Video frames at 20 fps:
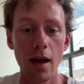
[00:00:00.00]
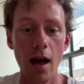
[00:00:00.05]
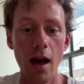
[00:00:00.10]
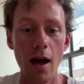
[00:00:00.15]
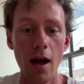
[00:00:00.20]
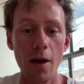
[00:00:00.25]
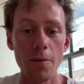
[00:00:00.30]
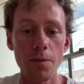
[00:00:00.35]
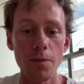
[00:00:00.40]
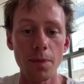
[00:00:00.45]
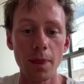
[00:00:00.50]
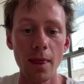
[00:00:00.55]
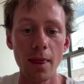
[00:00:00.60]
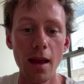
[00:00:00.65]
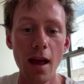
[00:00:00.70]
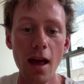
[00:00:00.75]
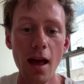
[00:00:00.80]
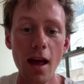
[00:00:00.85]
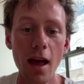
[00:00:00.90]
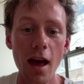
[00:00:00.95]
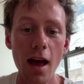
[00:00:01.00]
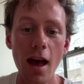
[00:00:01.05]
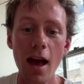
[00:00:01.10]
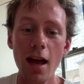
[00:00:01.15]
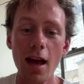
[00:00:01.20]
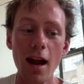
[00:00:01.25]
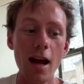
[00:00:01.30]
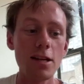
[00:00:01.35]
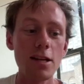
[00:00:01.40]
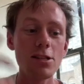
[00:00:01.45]
And
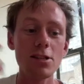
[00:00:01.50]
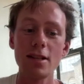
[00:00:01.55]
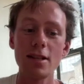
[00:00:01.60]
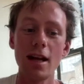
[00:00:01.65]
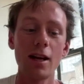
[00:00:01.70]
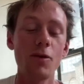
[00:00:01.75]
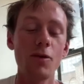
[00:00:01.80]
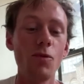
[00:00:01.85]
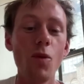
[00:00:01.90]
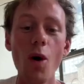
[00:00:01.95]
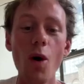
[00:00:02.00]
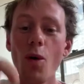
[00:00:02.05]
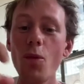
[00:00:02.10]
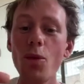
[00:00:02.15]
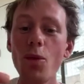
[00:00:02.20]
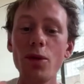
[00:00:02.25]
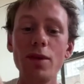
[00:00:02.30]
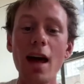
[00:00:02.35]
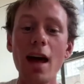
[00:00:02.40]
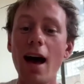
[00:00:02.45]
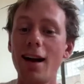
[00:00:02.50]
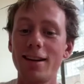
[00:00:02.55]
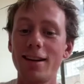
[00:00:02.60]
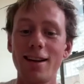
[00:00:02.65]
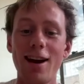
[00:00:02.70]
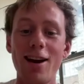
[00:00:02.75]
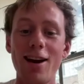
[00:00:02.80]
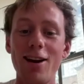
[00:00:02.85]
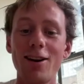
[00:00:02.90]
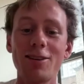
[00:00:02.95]
I just like, what would that
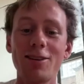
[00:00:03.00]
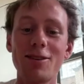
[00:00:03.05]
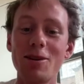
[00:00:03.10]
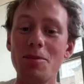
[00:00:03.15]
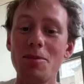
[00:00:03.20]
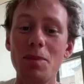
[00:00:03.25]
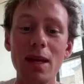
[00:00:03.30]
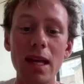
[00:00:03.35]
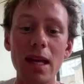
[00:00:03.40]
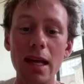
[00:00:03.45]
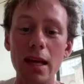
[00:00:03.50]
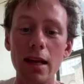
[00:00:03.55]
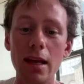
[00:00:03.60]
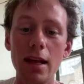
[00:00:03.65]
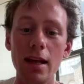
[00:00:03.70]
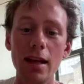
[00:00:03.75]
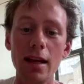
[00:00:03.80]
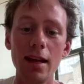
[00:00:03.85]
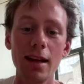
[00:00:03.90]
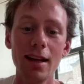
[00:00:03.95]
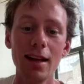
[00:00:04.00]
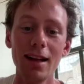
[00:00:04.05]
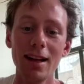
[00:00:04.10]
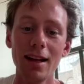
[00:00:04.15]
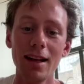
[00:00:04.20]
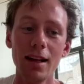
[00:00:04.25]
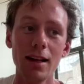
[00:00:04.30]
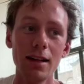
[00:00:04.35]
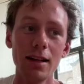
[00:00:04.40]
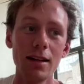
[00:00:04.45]
character be
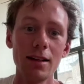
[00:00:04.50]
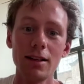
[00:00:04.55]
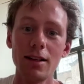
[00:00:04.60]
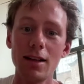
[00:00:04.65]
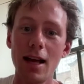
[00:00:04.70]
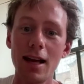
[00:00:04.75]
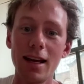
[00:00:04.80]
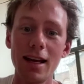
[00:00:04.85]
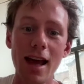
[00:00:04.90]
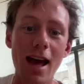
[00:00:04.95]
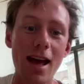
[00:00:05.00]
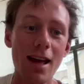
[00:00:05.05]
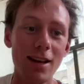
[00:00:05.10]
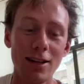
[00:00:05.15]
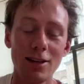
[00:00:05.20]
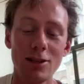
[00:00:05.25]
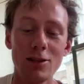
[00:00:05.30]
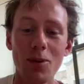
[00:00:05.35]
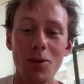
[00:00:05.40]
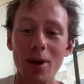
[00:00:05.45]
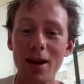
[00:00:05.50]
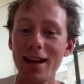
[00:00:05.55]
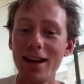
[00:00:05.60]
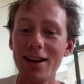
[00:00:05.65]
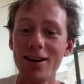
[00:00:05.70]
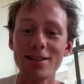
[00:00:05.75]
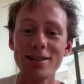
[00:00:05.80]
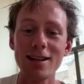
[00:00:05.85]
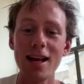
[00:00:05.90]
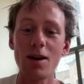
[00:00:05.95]
again 20
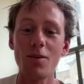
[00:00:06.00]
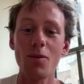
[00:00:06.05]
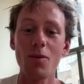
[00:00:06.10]
years later?